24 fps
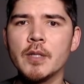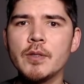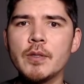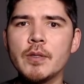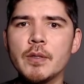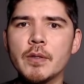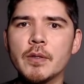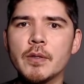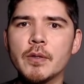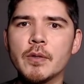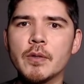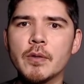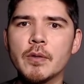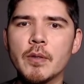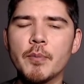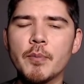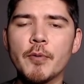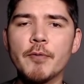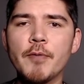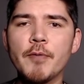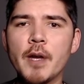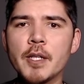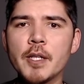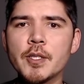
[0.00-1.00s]
to the
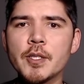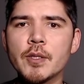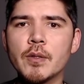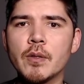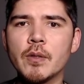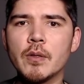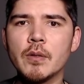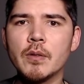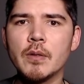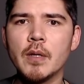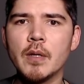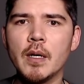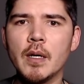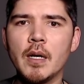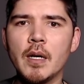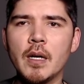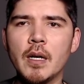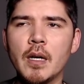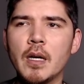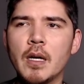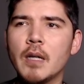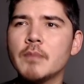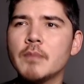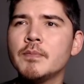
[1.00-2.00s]
professional
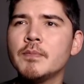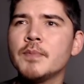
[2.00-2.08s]
uh,